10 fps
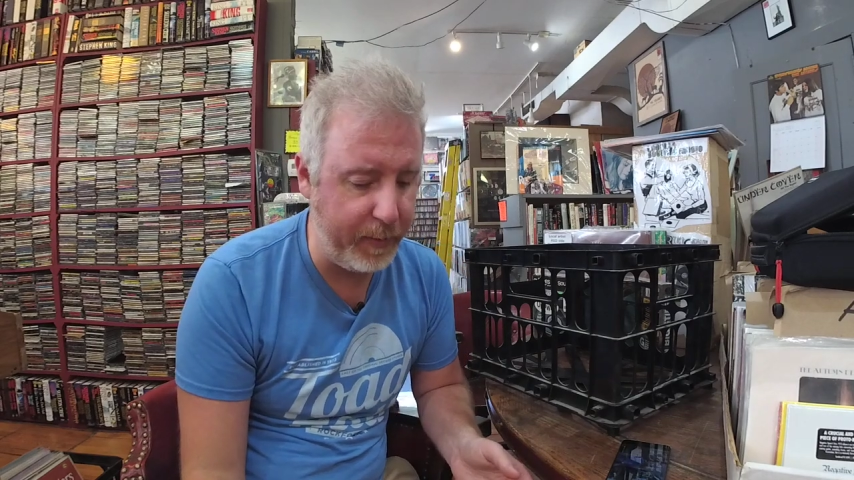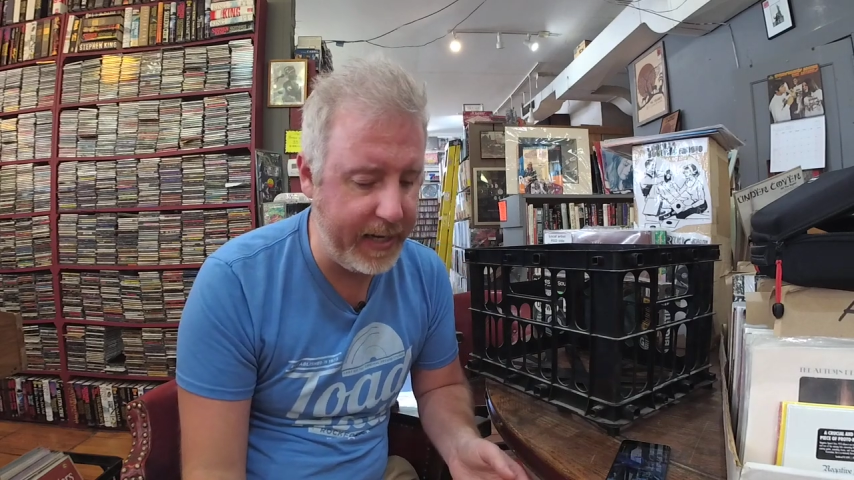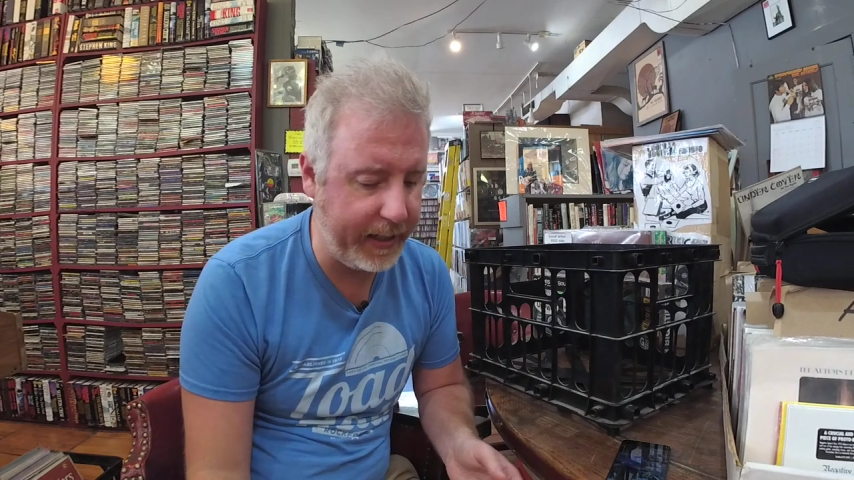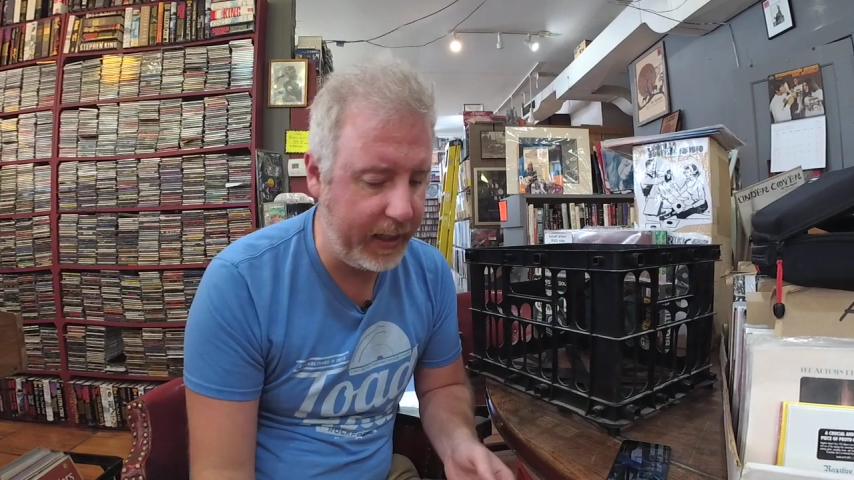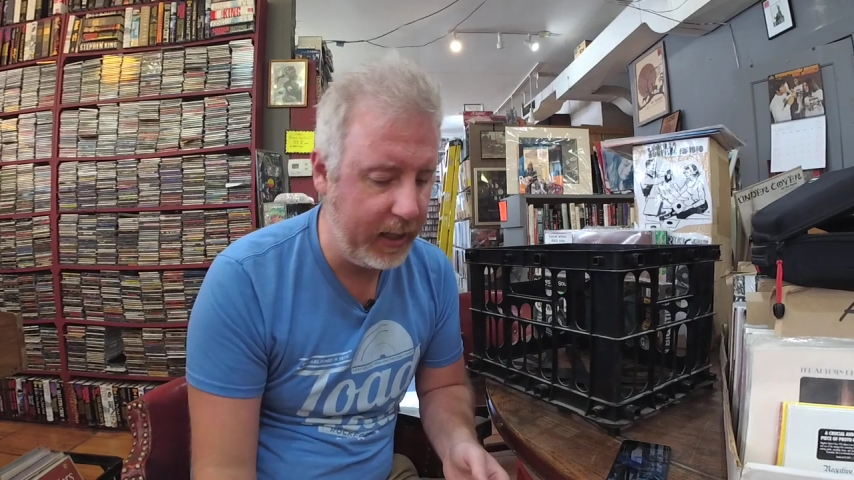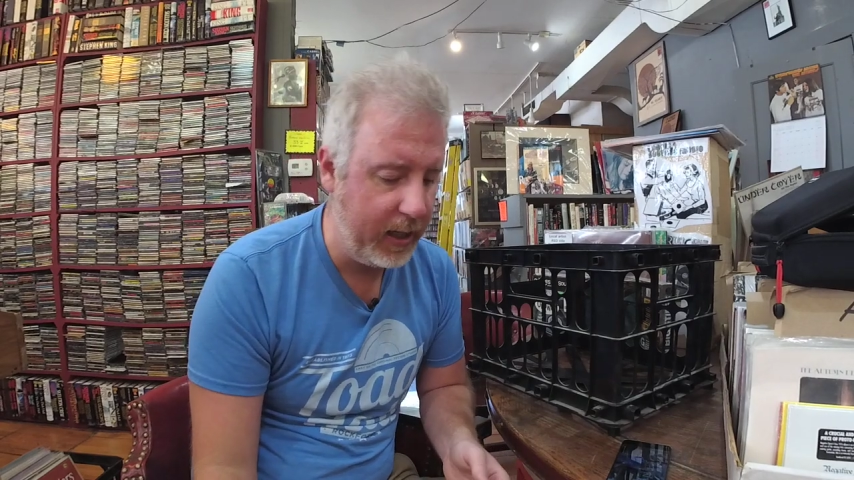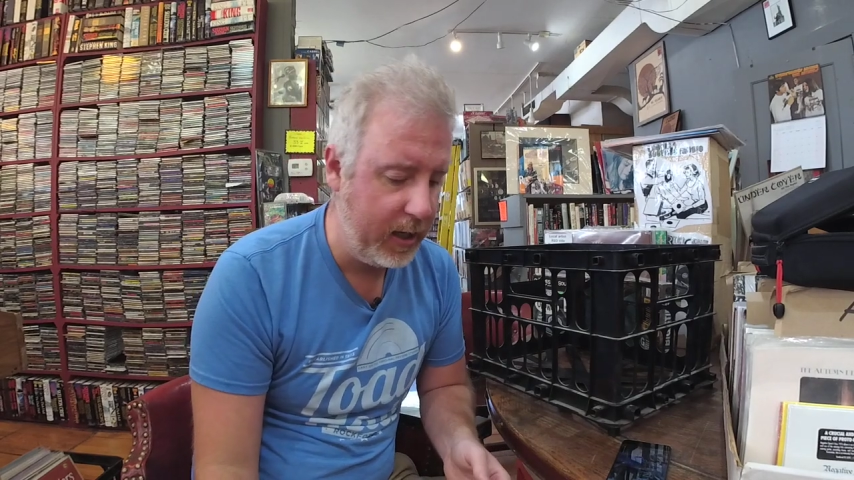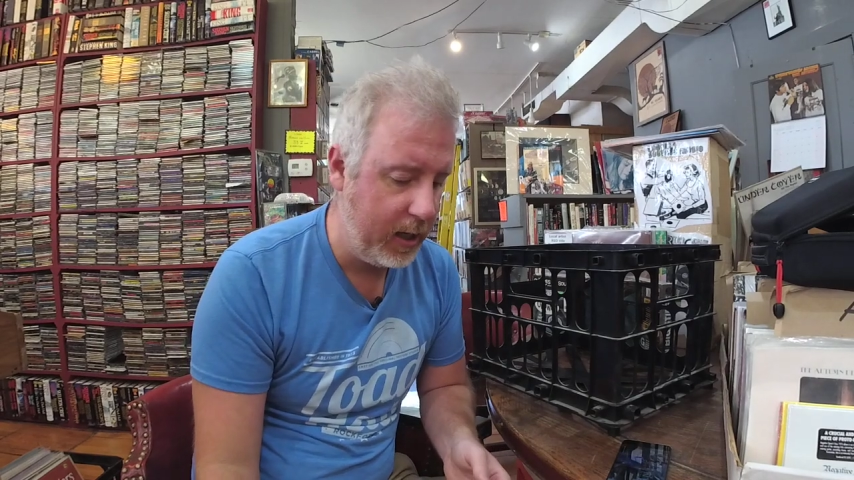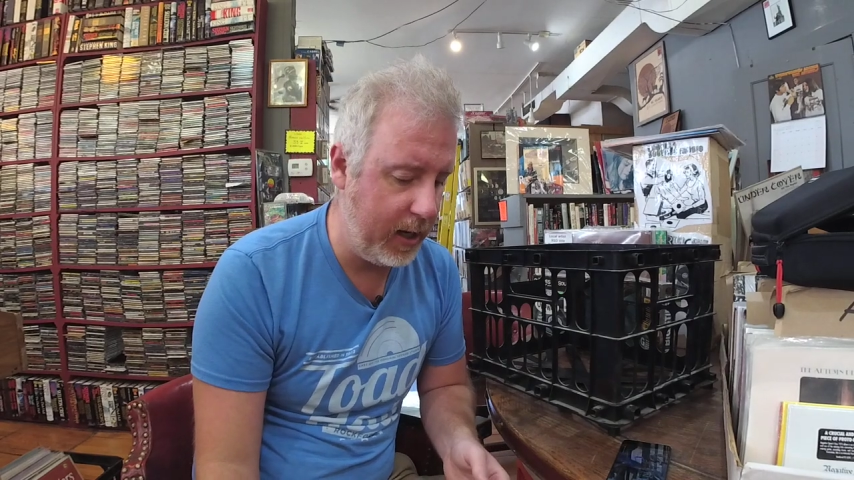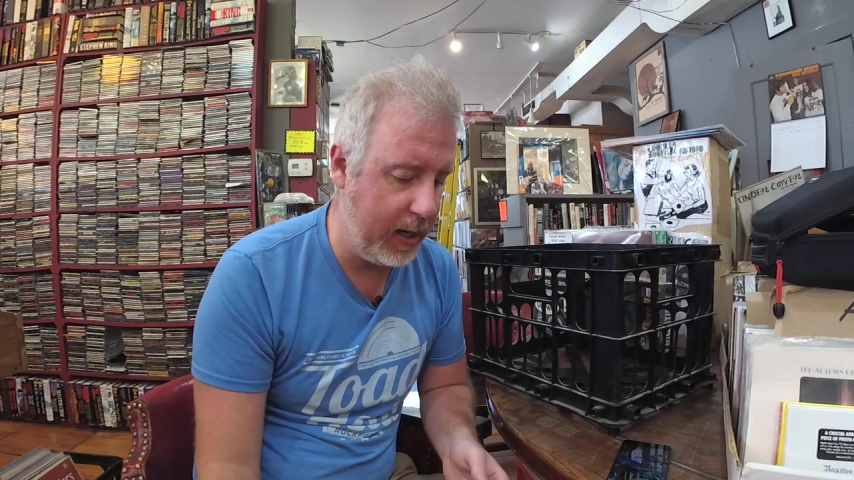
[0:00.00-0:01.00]
week,
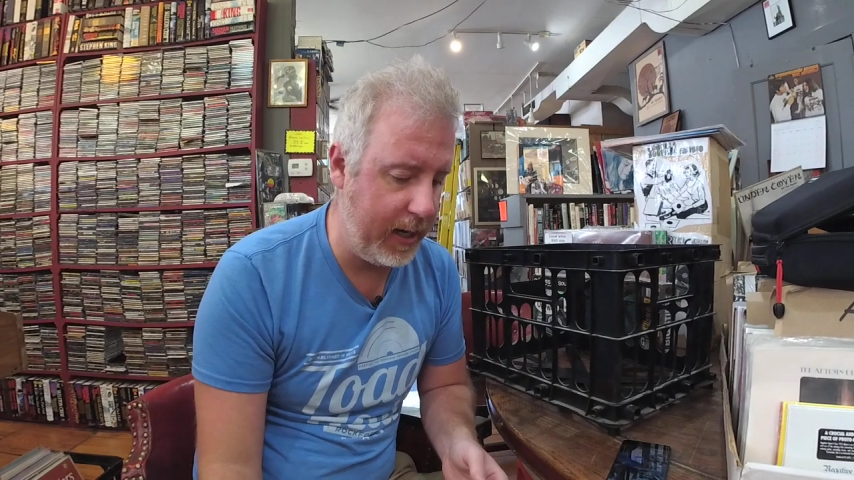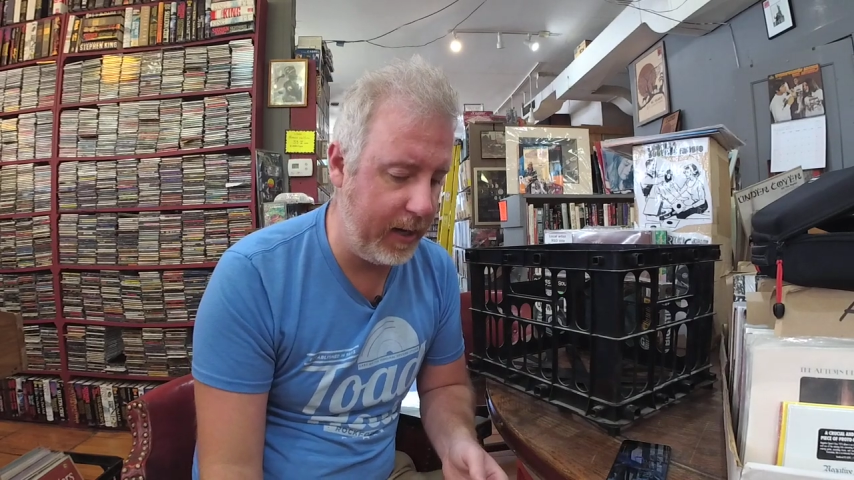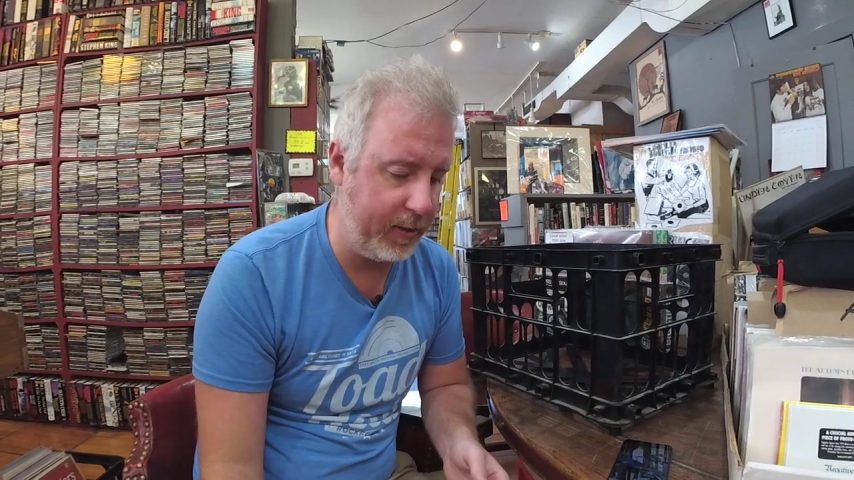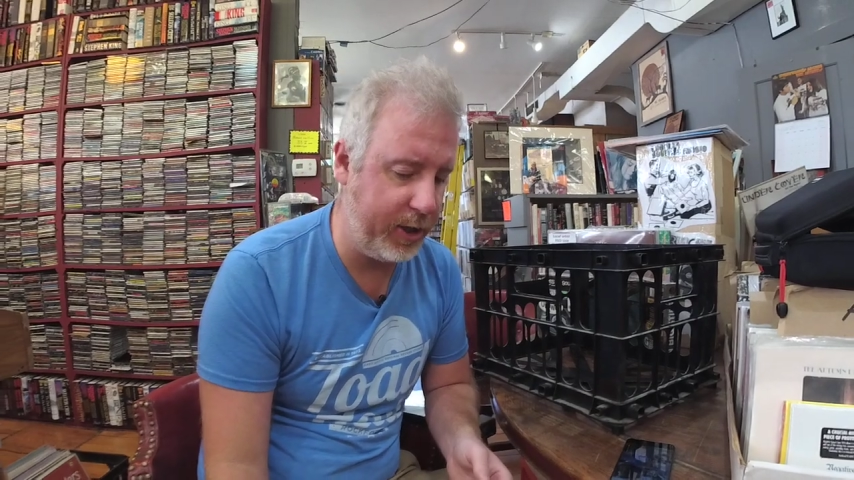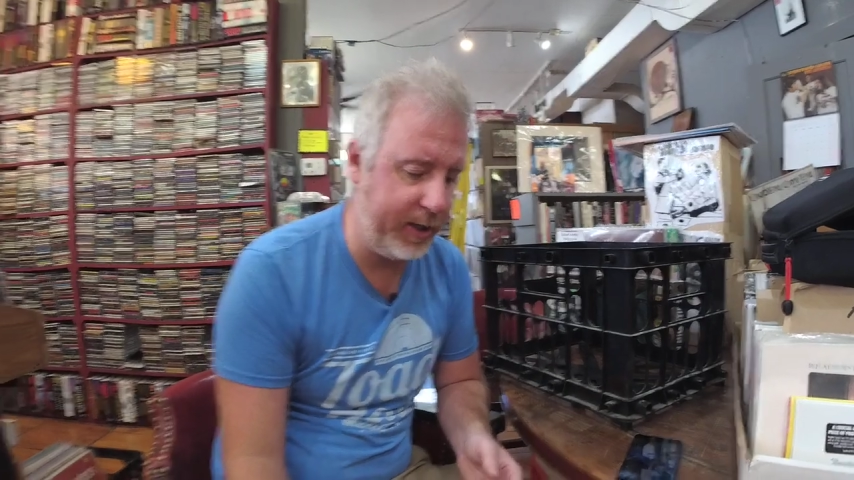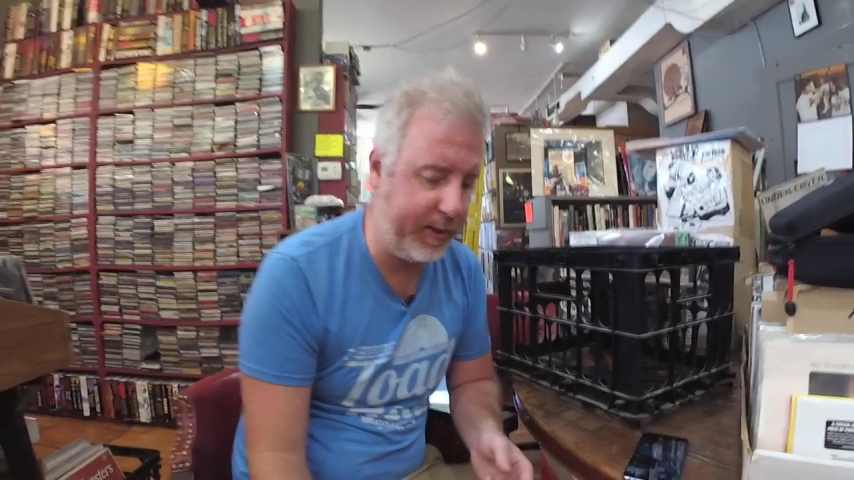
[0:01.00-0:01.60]
just